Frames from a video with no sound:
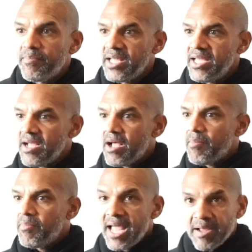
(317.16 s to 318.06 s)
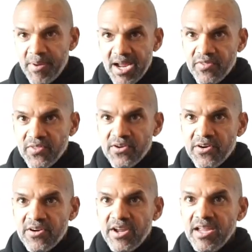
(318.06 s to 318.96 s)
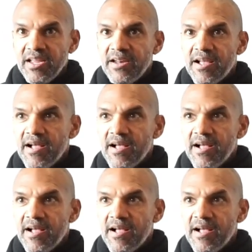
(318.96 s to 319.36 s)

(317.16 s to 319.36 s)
play Black Panther in